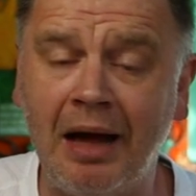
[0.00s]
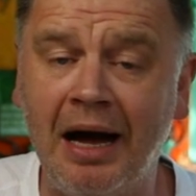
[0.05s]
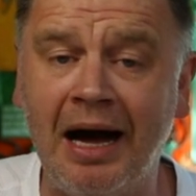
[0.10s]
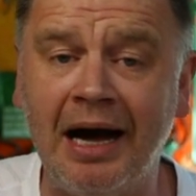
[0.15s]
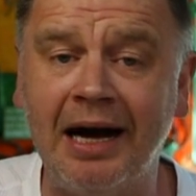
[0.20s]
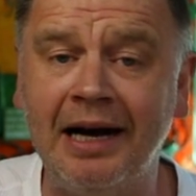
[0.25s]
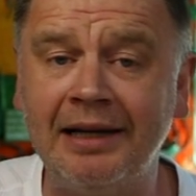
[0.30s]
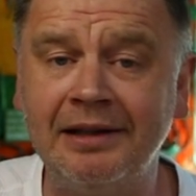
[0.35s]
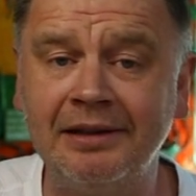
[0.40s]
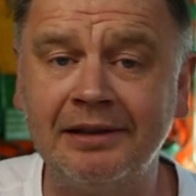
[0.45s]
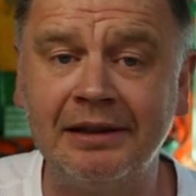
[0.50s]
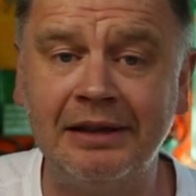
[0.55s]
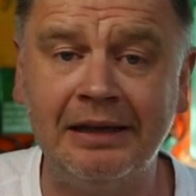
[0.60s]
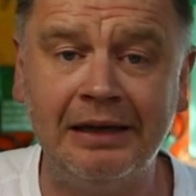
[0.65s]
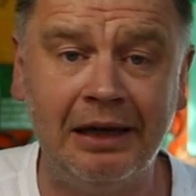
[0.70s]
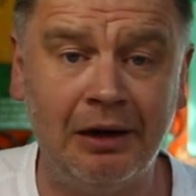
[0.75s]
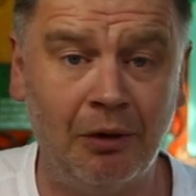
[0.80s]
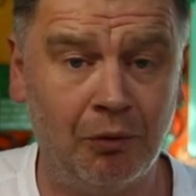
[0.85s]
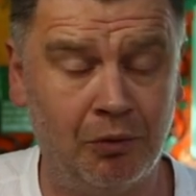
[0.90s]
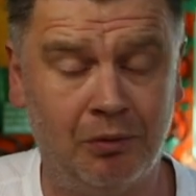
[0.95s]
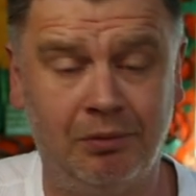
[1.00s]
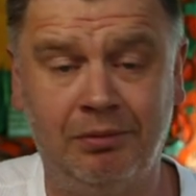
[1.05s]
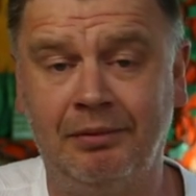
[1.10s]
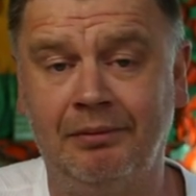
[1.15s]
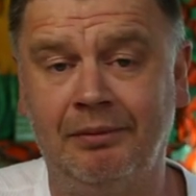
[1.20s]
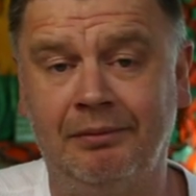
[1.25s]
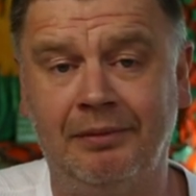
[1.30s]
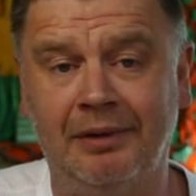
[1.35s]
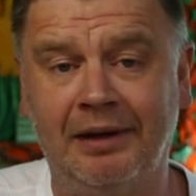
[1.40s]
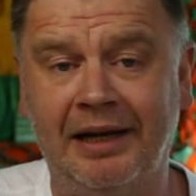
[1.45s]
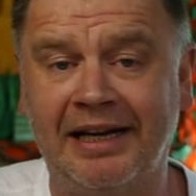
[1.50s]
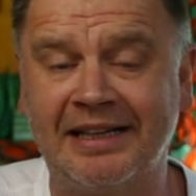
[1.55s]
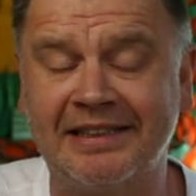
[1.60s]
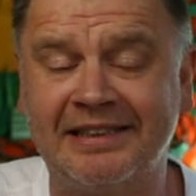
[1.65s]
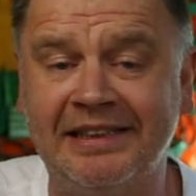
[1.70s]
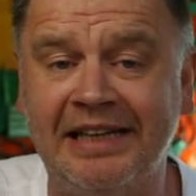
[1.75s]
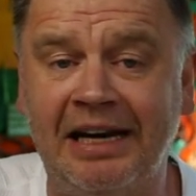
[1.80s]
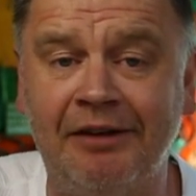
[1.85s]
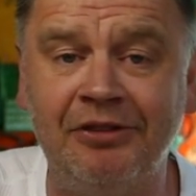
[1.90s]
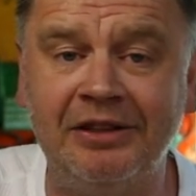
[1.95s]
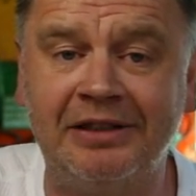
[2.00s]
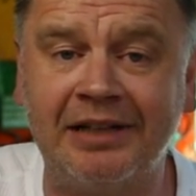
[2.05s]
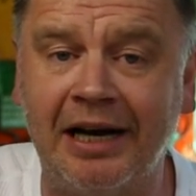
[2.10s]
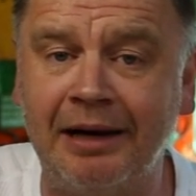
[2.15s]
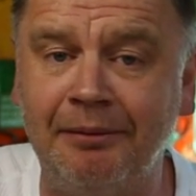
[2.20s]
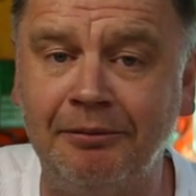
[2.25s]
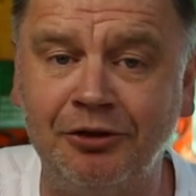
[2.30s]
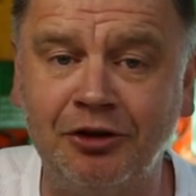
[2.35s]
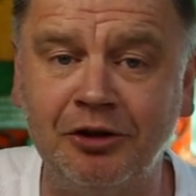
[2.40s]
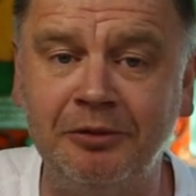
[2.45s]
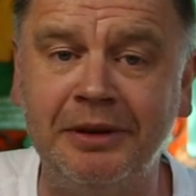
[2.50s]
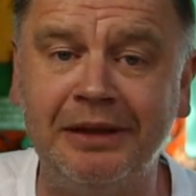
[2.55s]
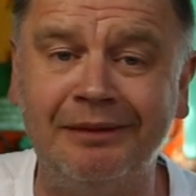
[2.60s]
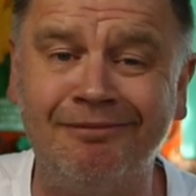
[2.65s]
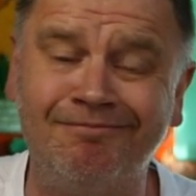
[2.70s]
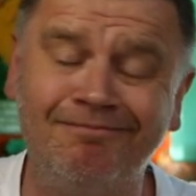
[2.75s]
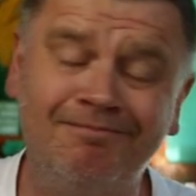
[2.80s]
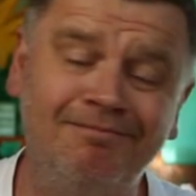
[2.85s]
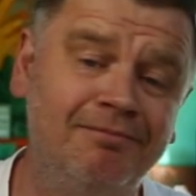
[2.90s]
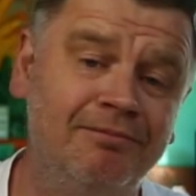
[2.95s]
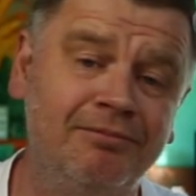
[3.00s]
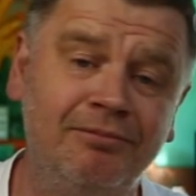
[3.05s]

And like I say every time, do you know what I mean?